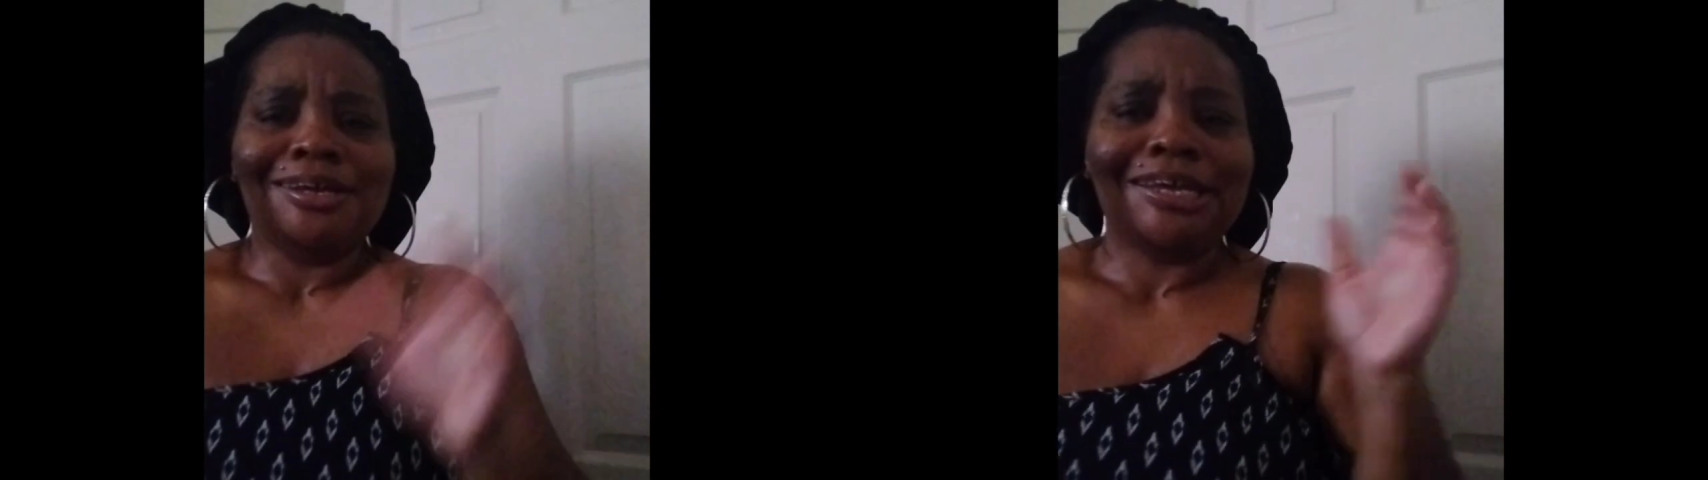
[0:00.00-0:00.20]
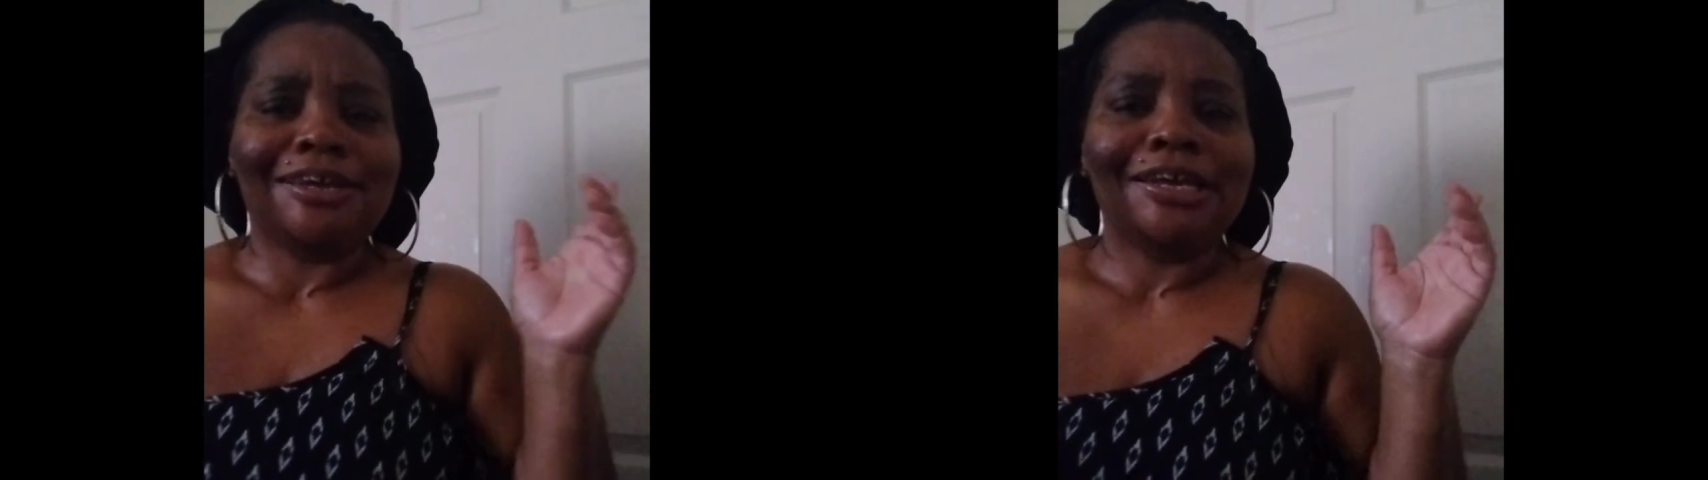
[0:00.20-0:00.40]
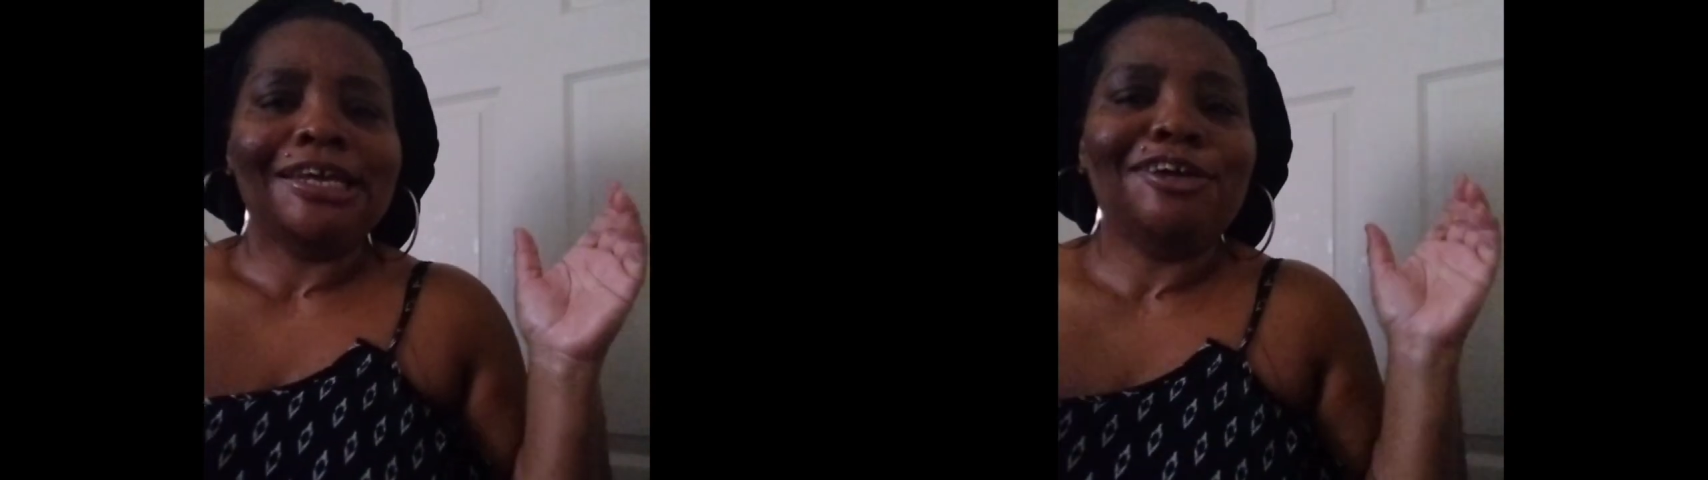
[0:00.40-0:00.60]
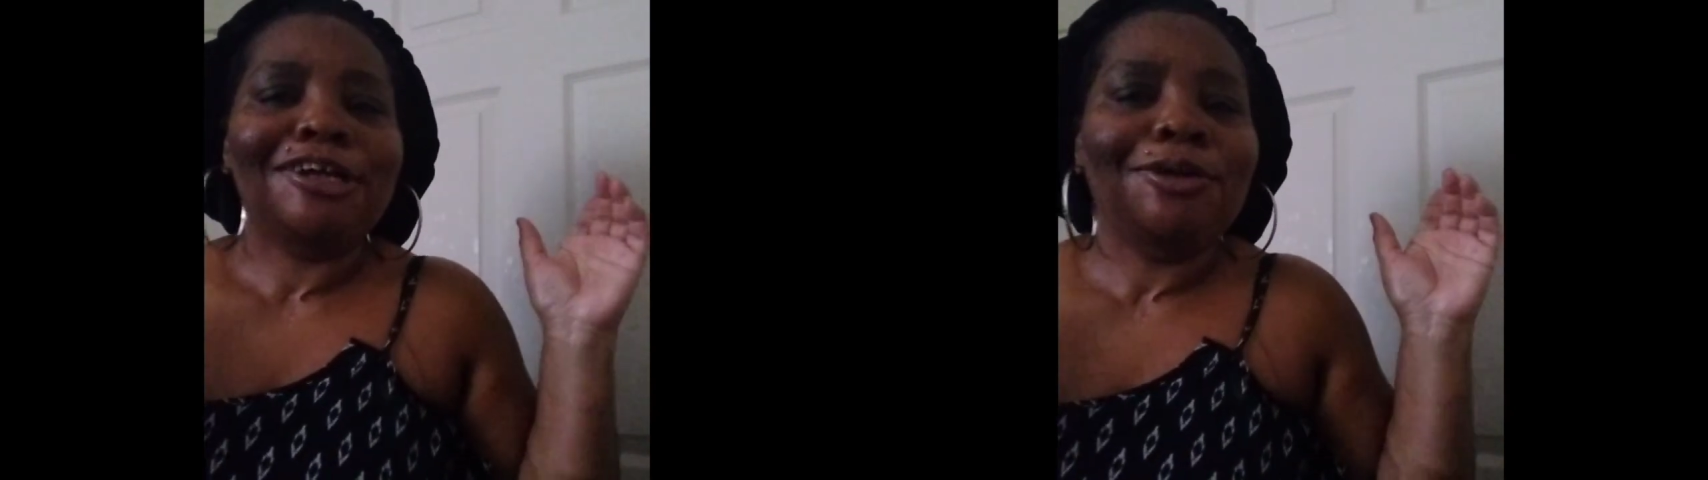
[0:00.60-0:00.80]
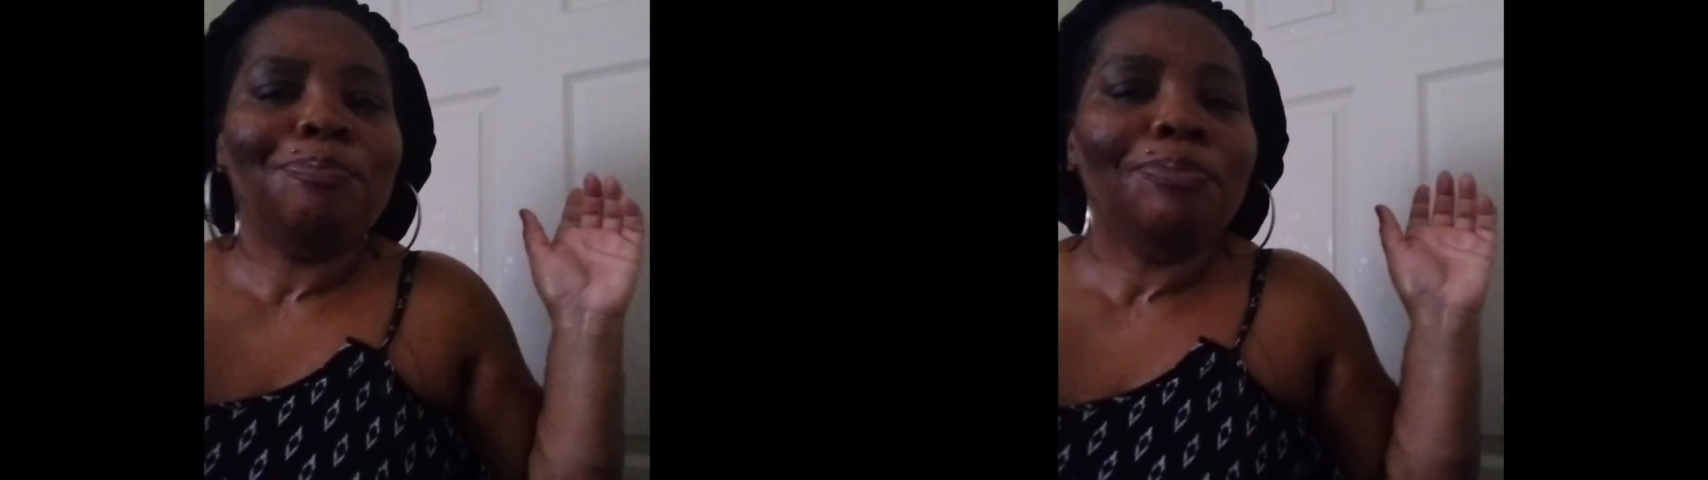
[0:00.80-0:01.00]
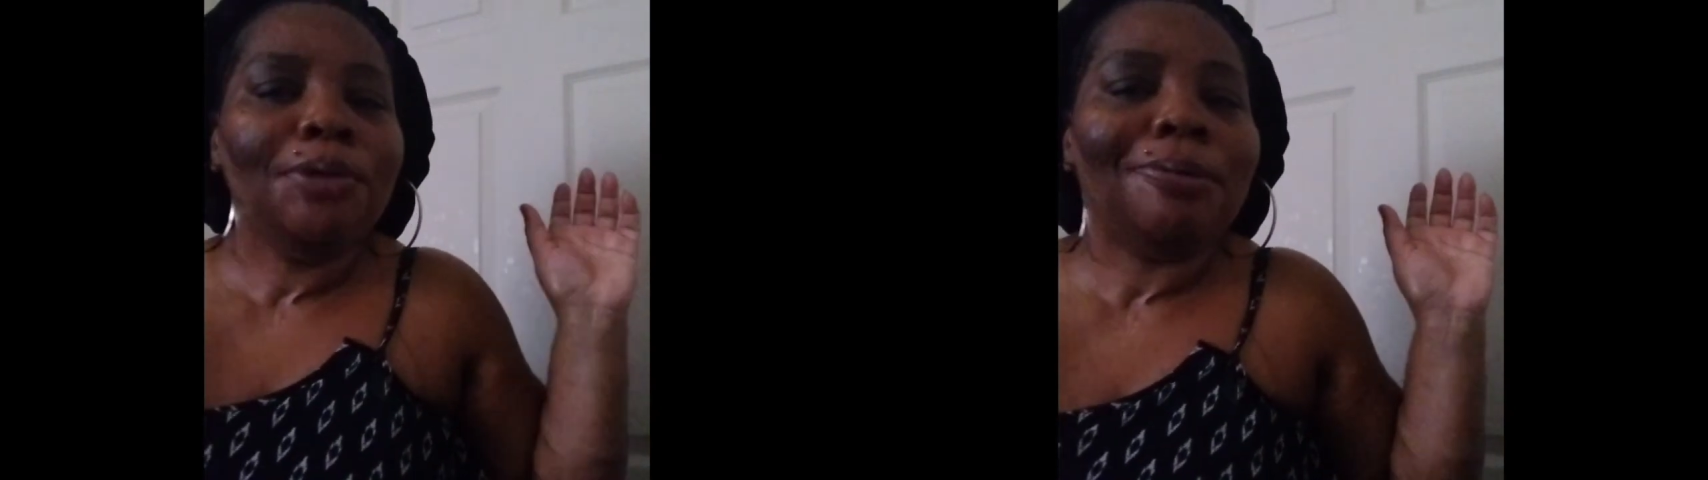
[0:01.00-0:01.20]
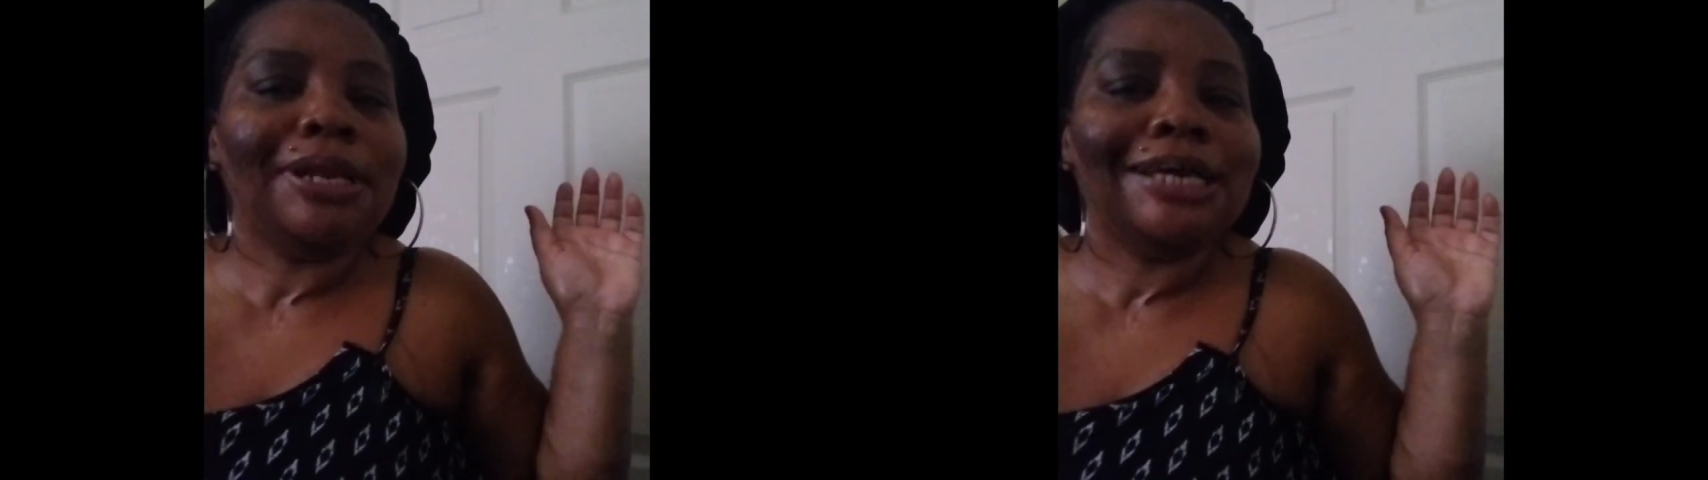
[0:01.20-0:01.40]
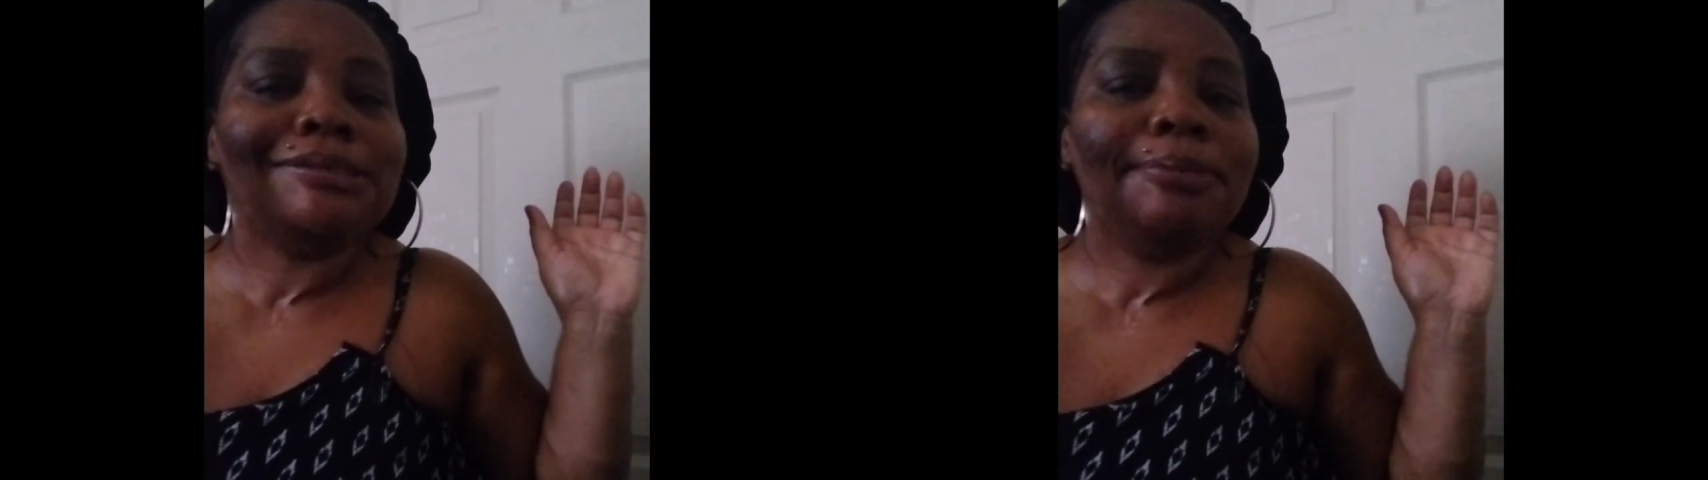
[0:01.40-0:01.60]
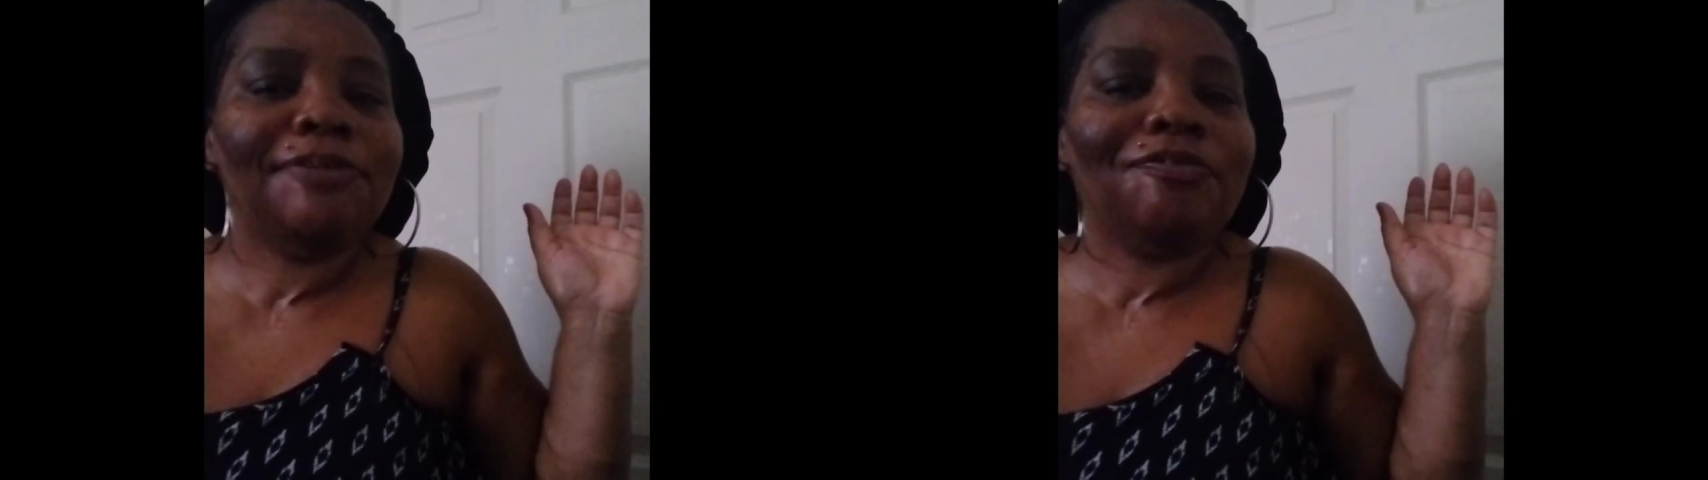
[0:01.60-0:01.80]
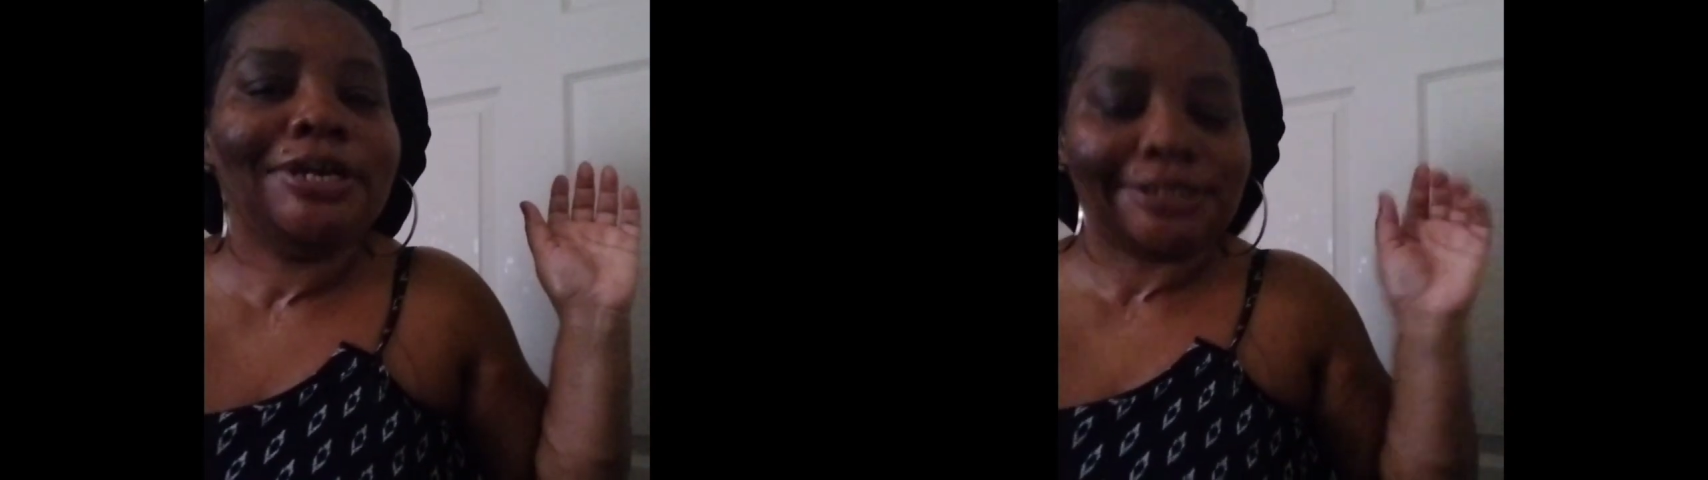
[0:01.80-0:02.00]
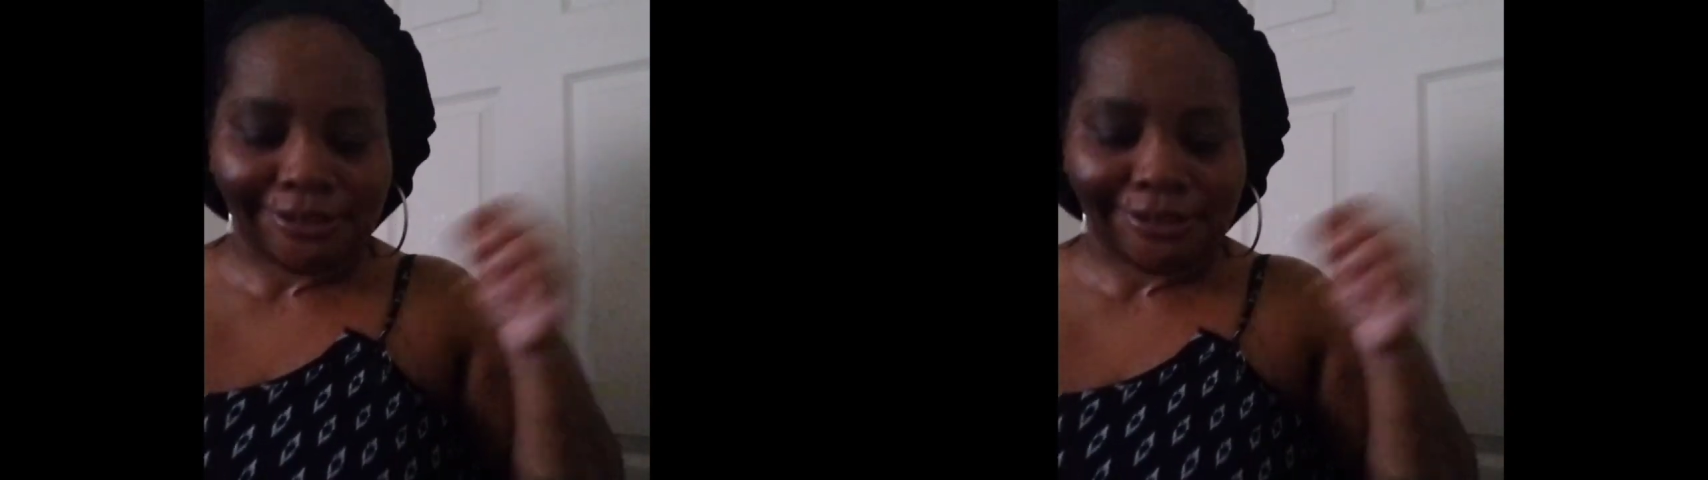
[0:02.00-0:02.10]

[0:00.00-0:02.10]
You probably got some in your freezer